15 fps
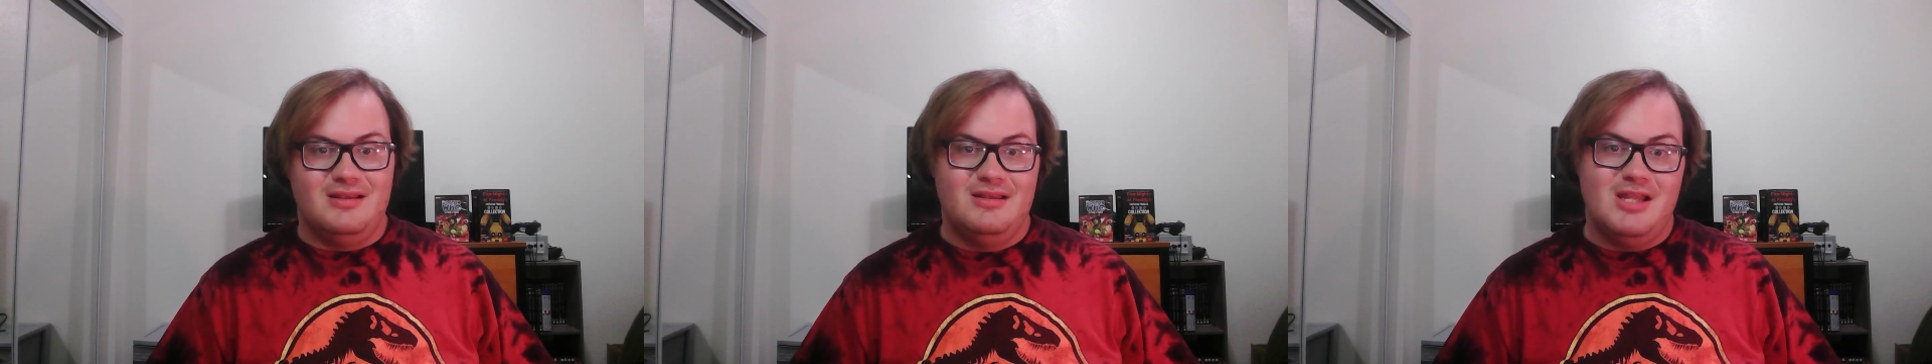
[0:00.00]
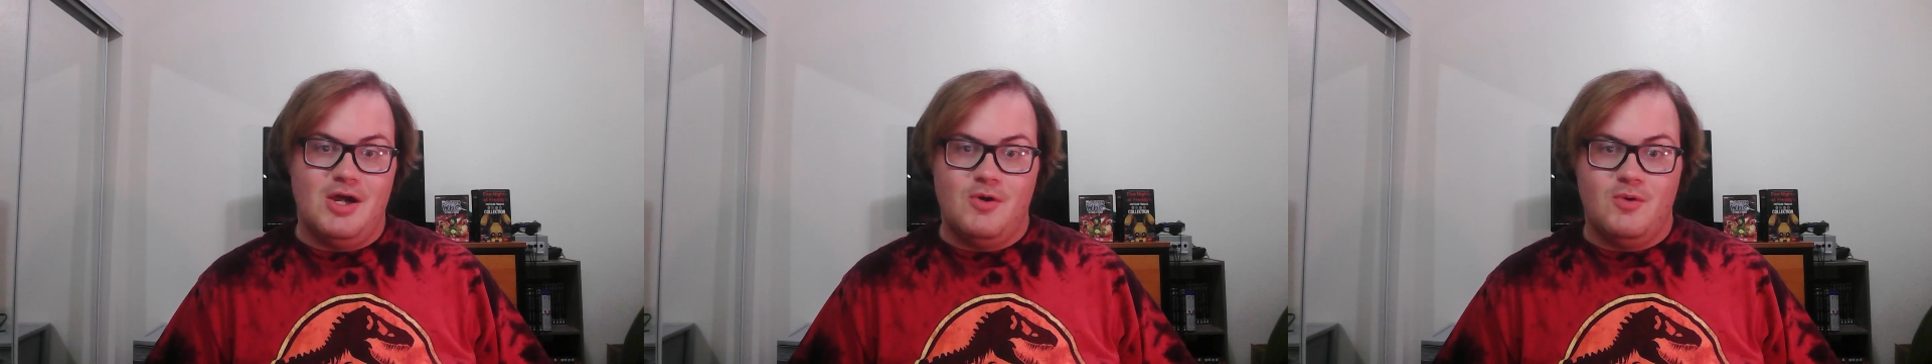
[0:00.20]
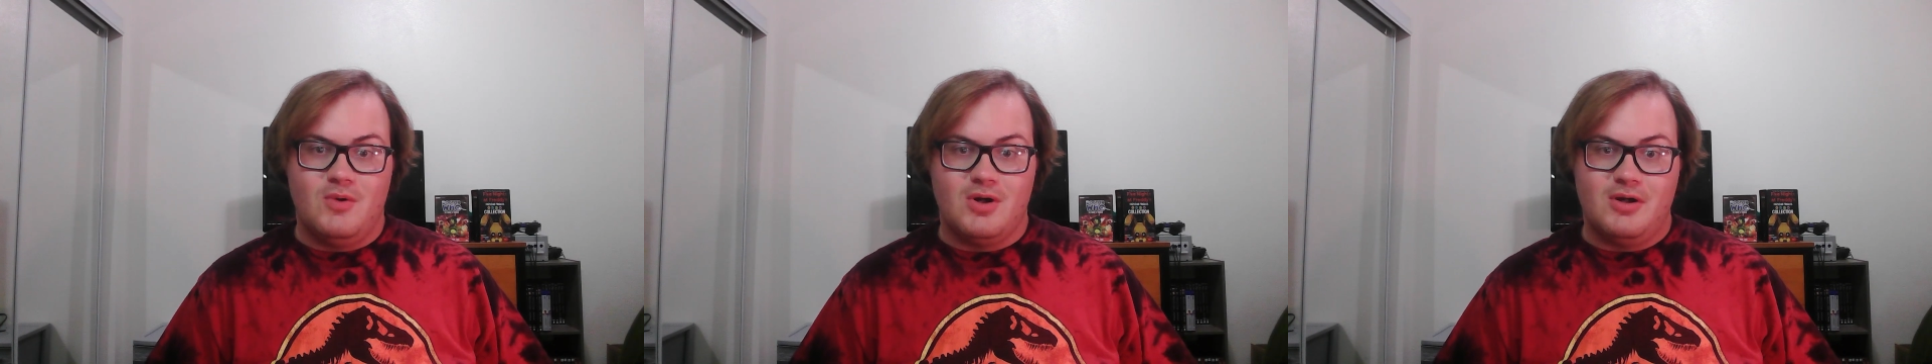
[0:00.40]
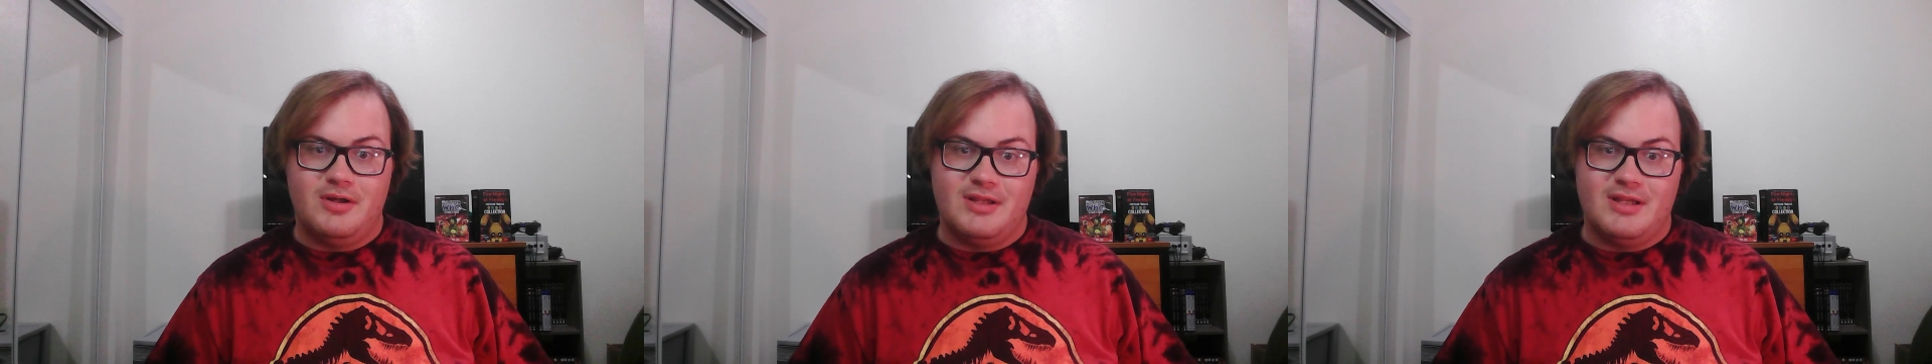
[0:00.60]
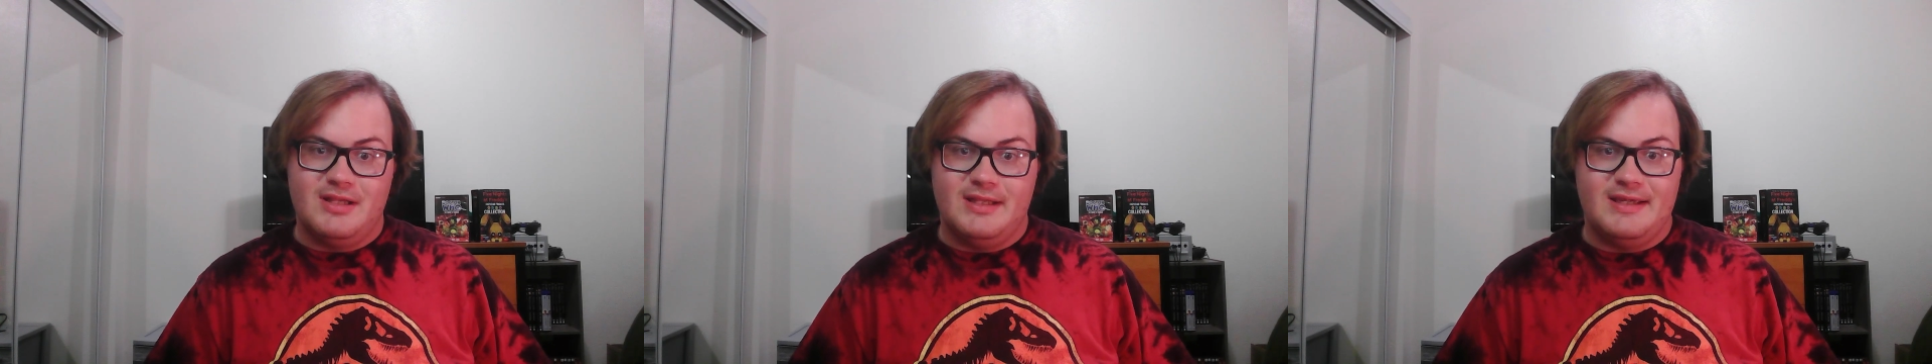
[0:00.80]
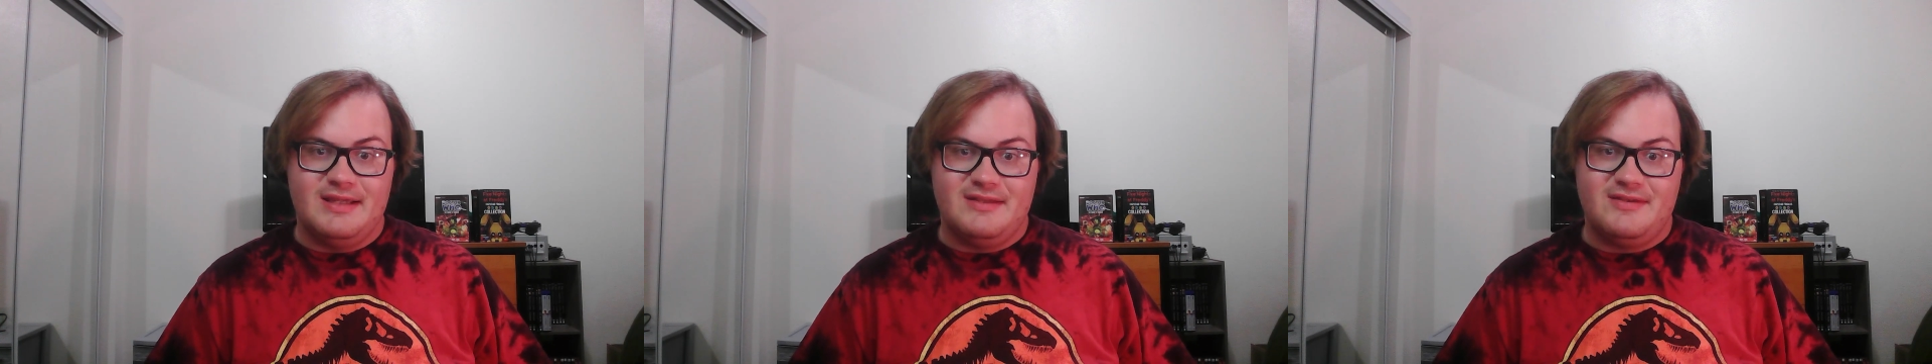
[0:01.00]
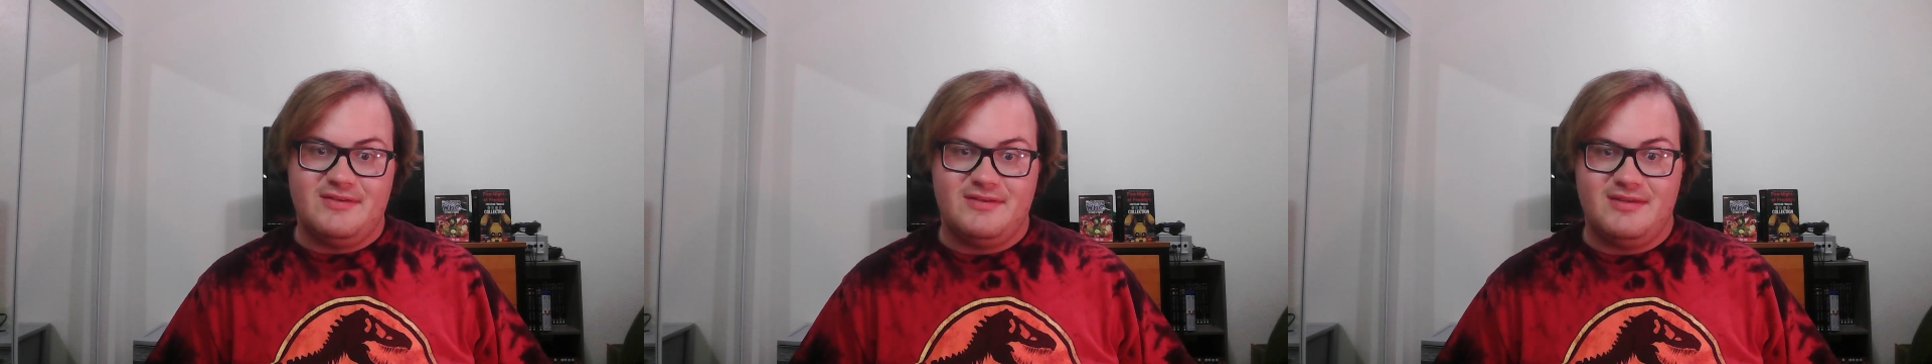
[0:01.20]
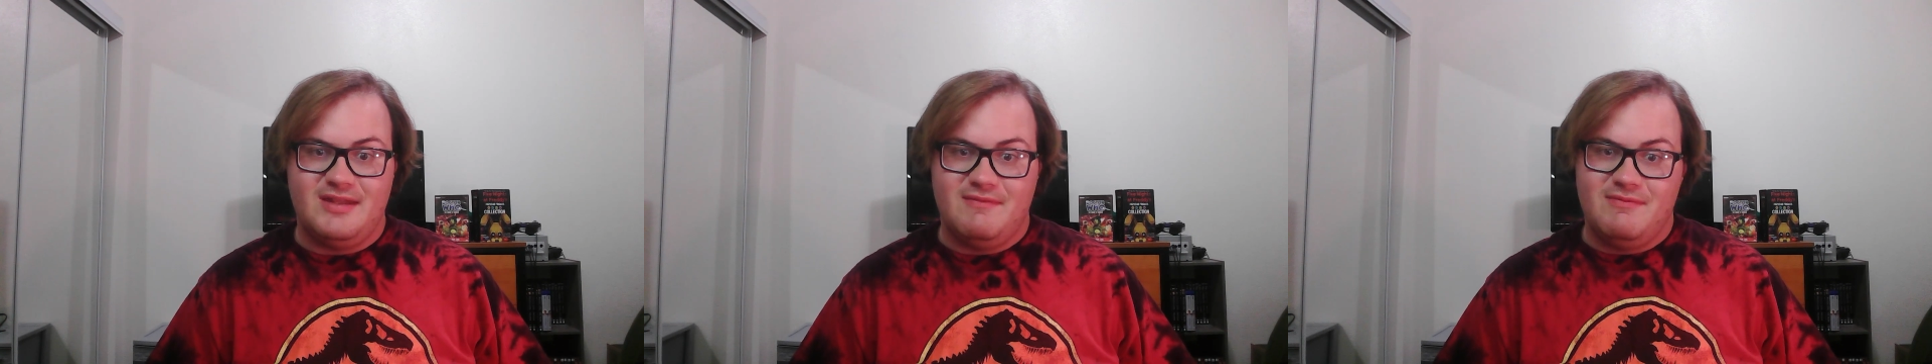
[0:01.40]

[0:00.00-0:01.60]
lower on the list,